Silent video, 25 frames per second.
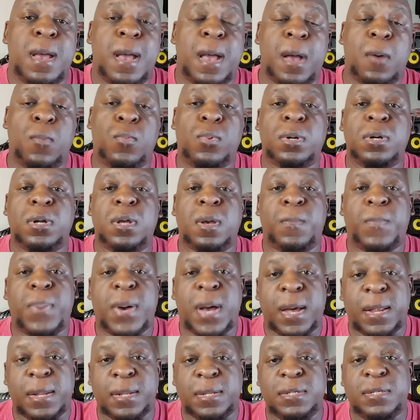i want to
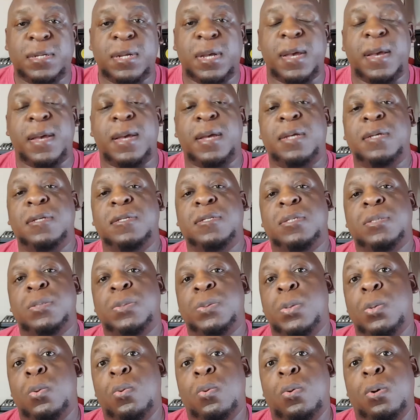apologize
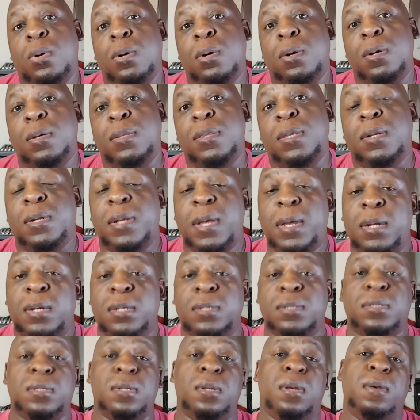for the
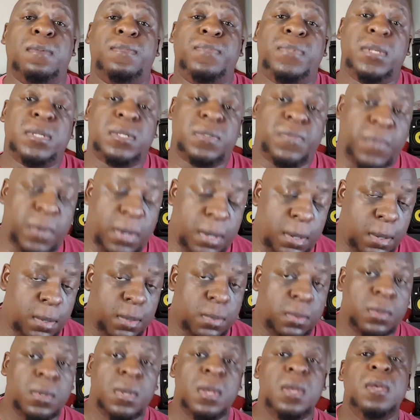lateness of this
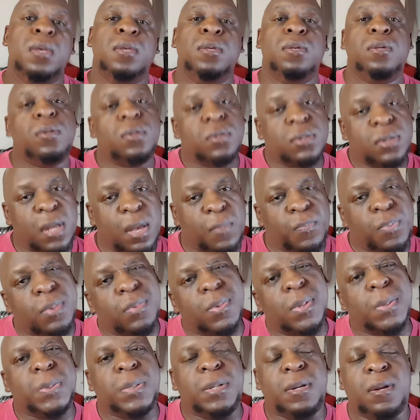video usually i put
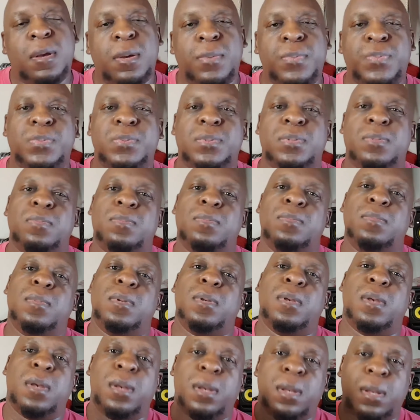my video up
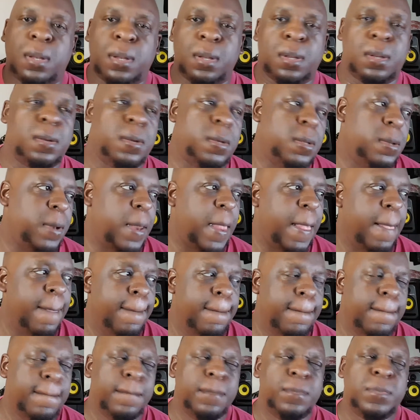uh,
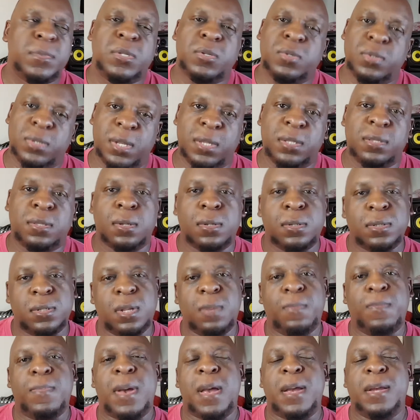tuesday and
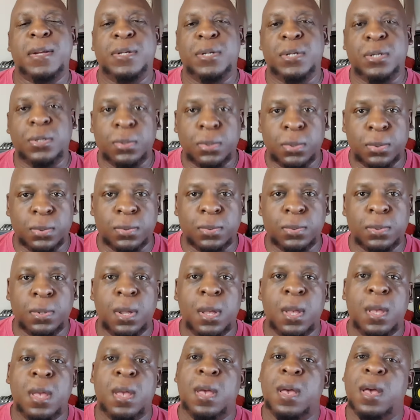thursday by noon
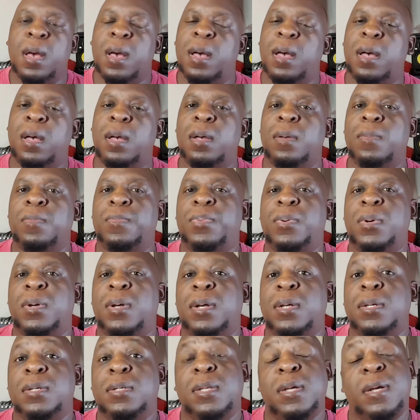um,
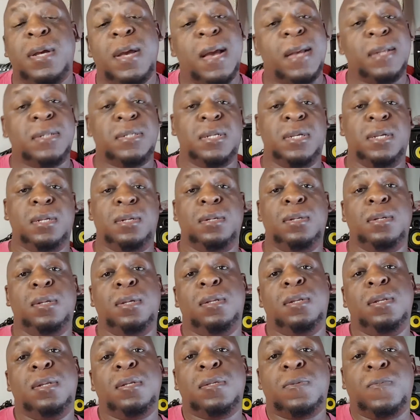but the content
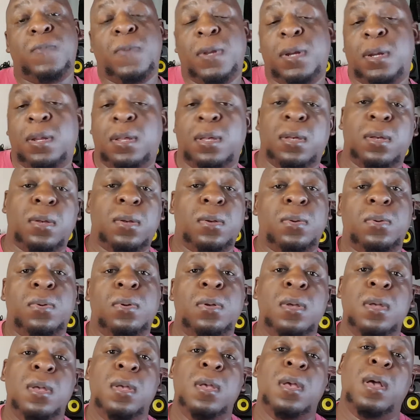in this video
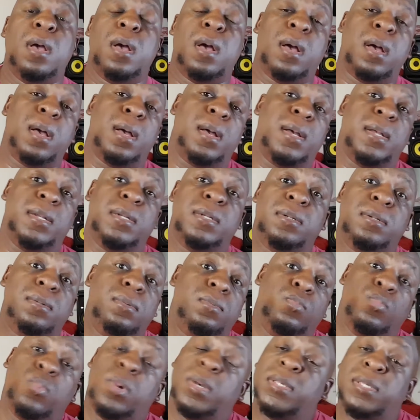uh,
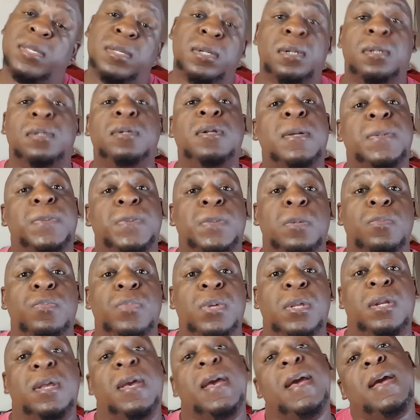wasn't enough for
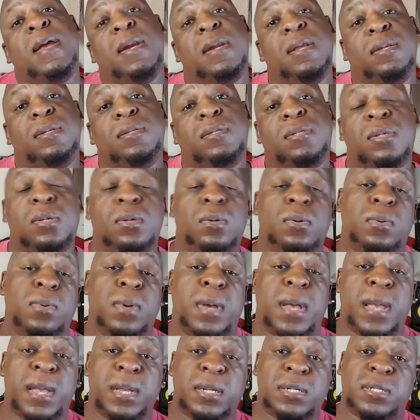me to edit so
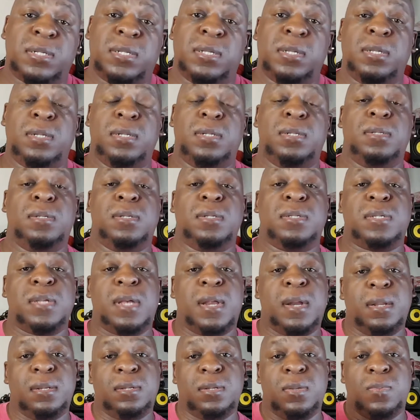i actually
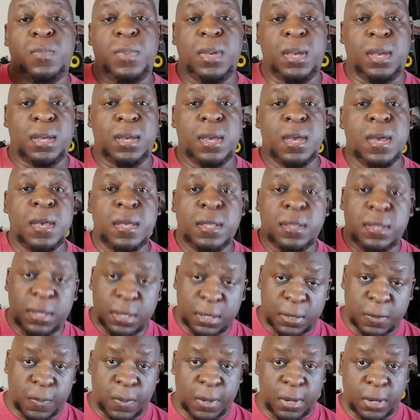decided to make
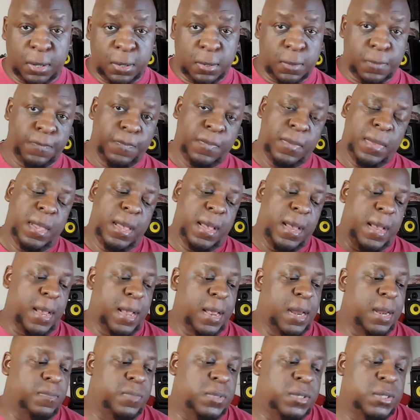this video
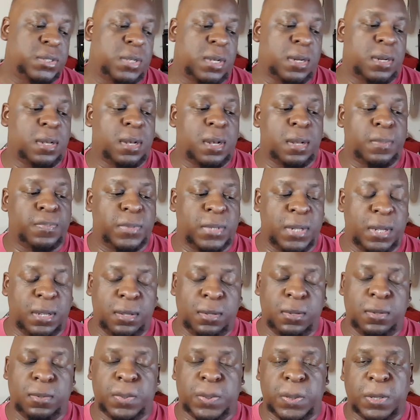and I'm just going to
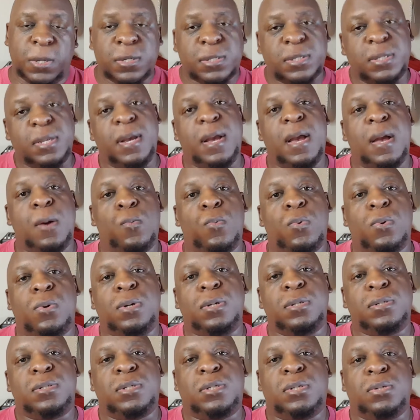update you. First thing I
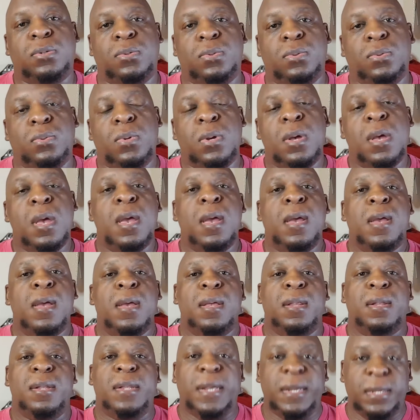want to
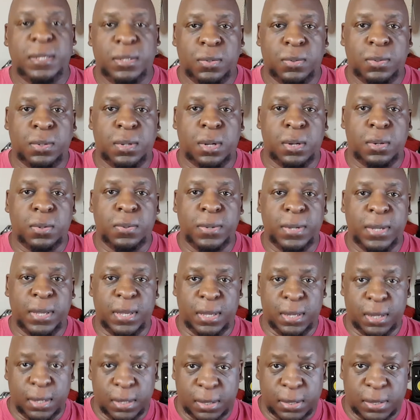let you know
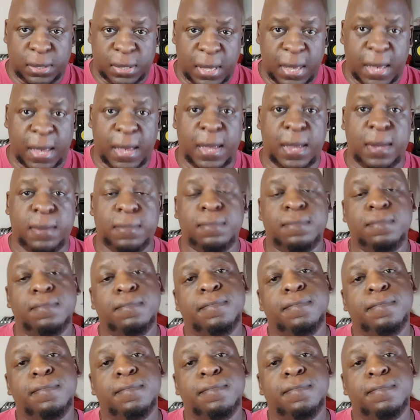is that